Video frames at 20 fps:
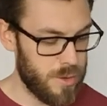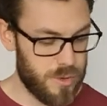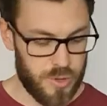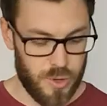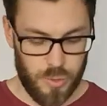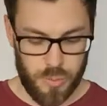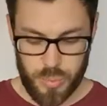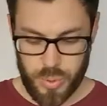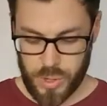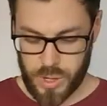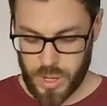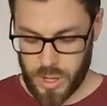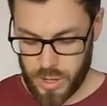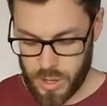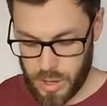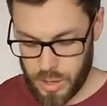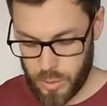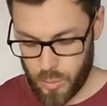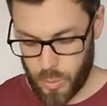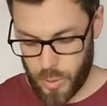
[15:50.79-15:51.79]
Don't put it
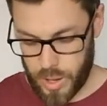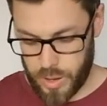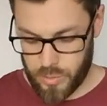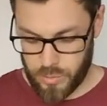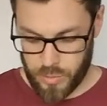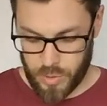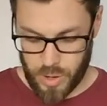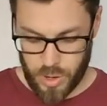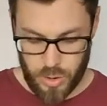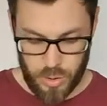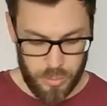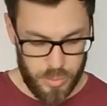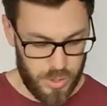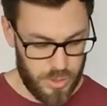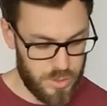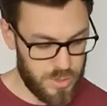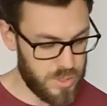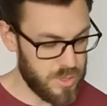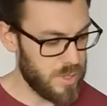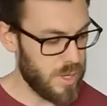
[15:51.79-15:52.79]
in any wet
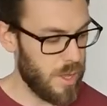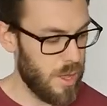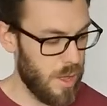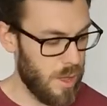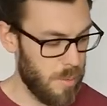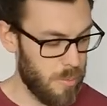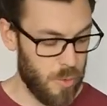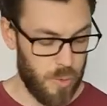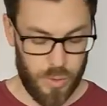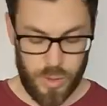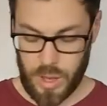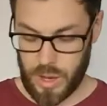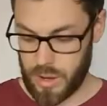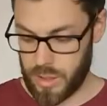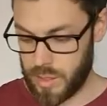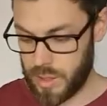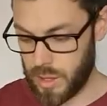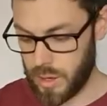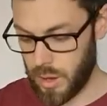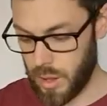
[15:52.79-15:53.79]
environments or
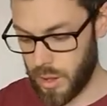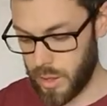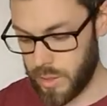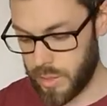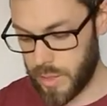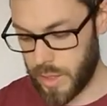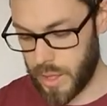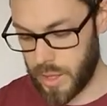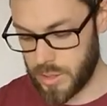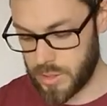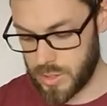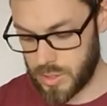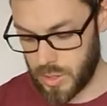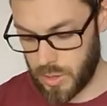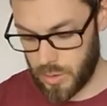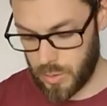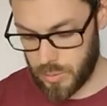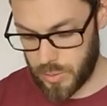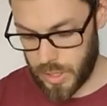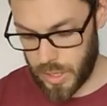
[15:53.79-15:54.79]
anything like that.
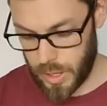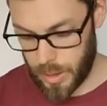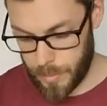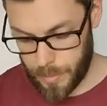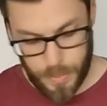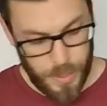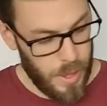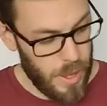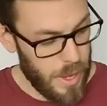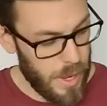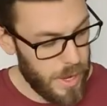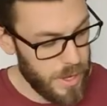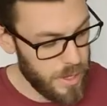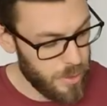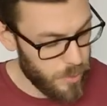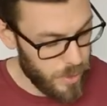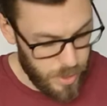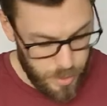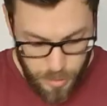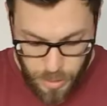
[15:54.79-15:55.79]
So yeah.
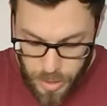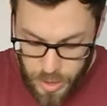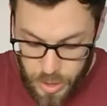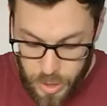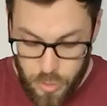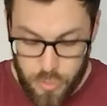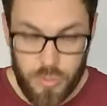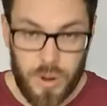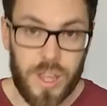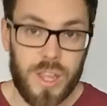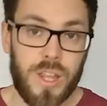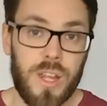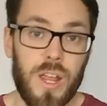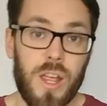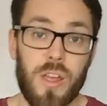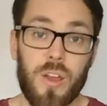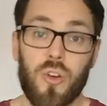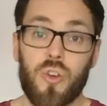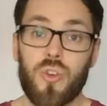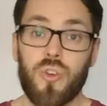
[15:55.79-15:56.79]
Anyway,
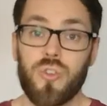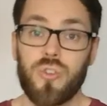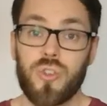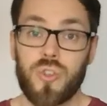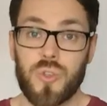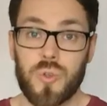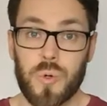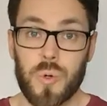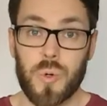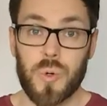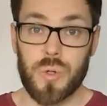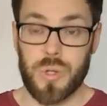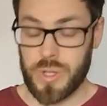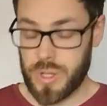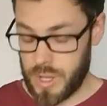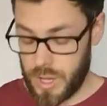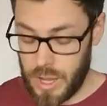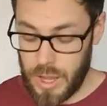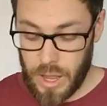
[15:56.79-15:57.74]
Regenyei, good sword.